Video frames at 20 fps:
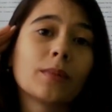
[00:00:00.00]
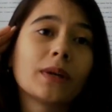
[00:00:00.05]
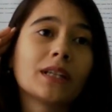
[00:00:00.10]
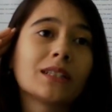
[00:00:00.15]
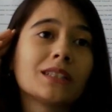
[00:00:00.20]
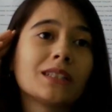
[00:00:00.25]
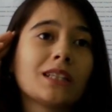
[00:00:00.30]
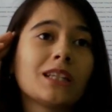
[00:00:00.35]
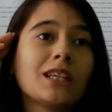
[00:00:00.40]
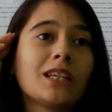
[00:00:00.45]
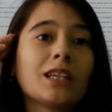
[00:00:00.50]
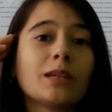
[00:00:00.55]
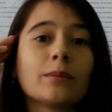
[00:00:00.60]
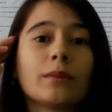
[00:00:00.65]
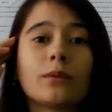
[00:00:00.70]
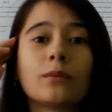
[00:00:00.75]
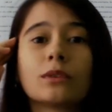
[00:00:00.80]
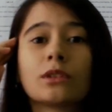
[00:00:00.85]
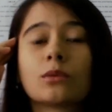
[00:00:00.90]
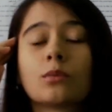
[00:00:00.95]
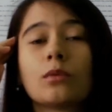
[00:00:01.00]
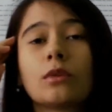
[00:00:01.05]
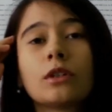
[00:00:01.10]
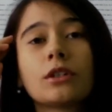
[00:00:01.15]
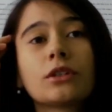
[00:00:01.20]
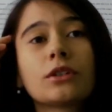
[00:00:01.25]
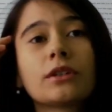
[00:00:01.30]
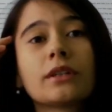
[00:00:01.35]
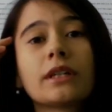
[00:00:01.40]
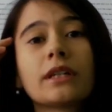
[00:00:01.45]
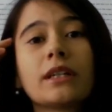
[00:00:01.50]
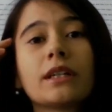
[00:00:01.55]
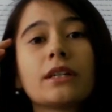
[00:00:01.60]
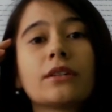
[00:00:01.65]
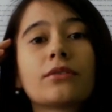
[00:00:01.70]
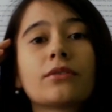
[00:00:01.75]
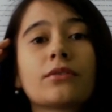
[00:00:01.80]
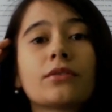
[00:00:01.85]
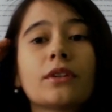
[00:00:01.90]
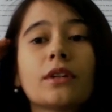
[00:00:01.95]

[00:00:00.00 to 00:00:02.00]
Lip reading: my team. I was wondering if